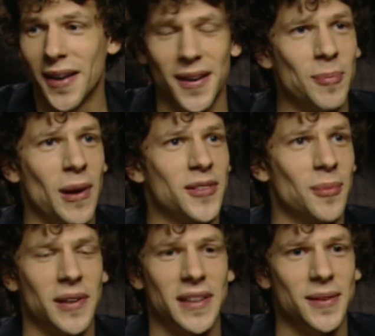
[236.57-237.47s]
about
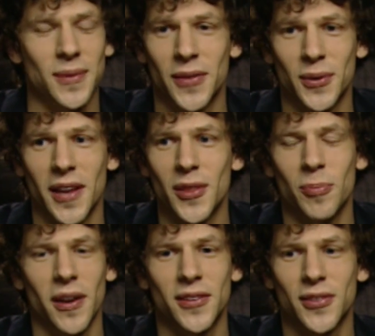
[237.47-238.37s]
somebody on their
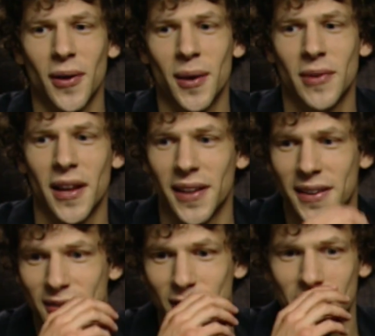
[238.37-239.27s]
deathbed, so I'm not
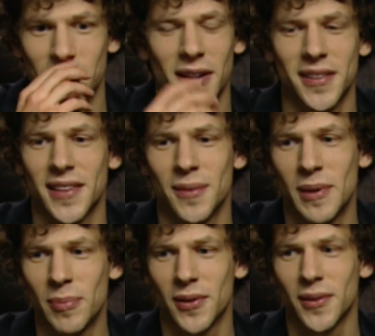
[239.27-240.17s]
like so surprised that people are